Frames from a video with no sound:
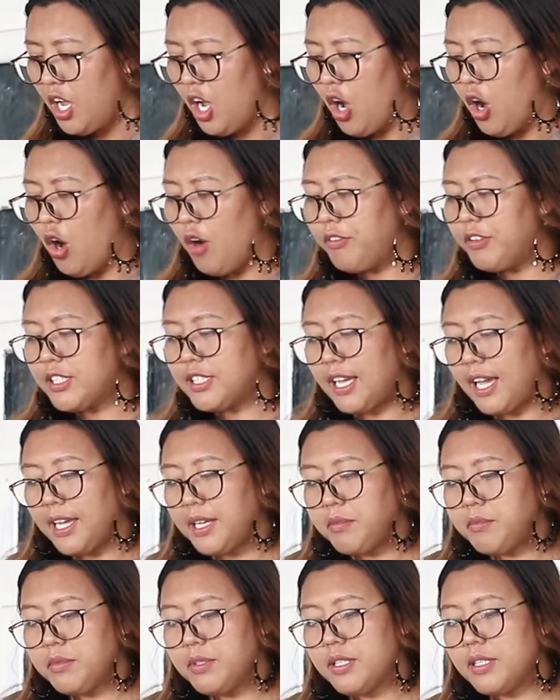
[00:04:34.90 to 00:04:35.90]
Over
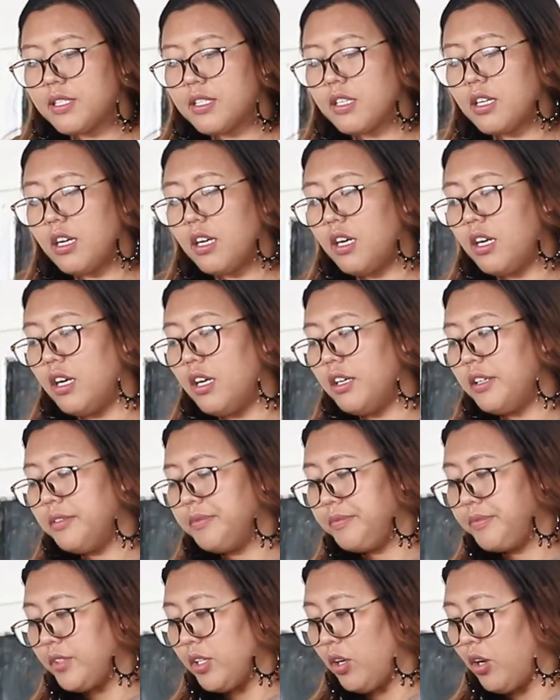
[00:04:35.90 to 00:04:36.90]
tens
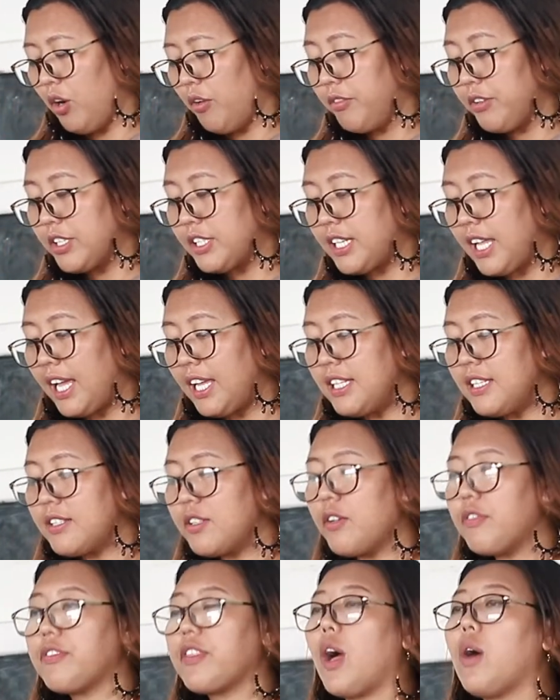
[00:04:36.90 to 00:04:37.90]

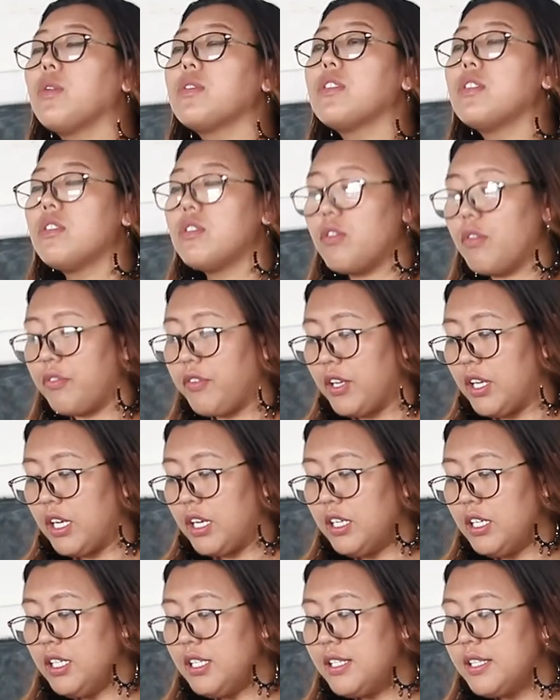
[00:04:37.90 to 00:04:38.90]
of thousands of
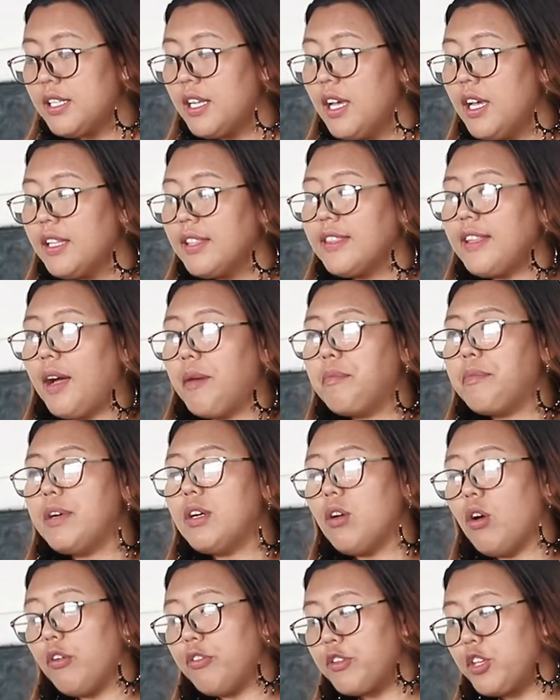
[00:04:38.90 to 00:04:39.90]
years,
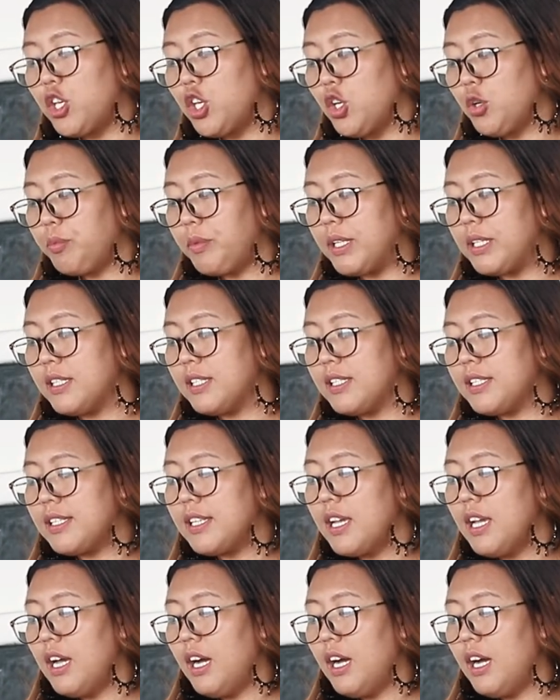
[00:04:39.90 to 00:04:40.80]
number of humans